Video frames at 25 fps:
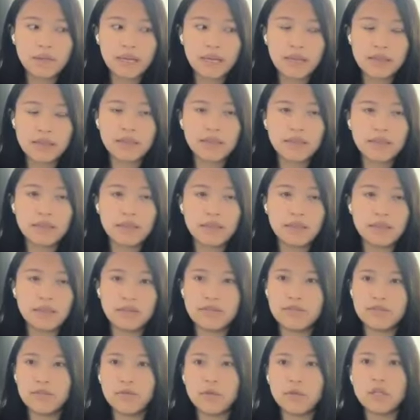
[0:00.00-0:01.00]
And
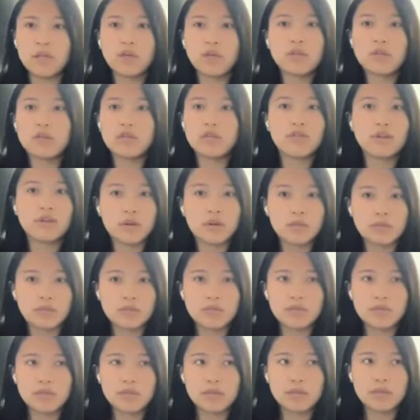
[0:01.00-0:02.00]
if we look
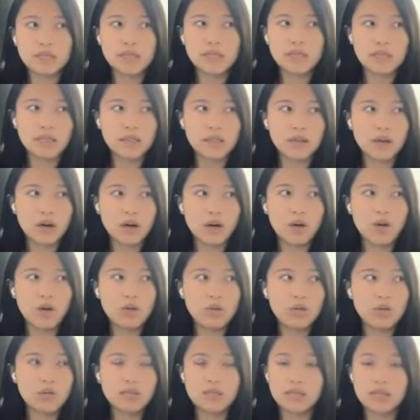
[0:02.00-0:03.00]
from like the
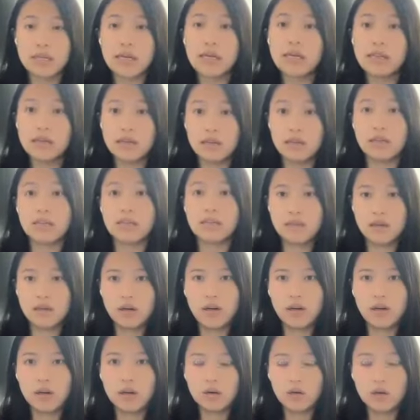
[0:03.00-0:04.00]
whole society as a
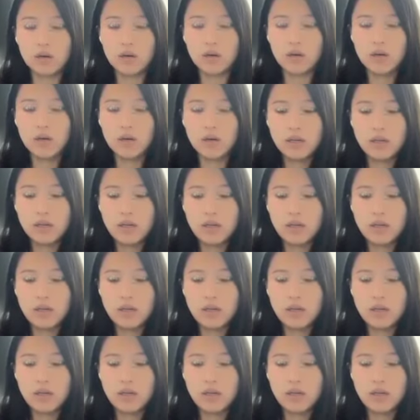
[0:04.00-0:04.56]
whole,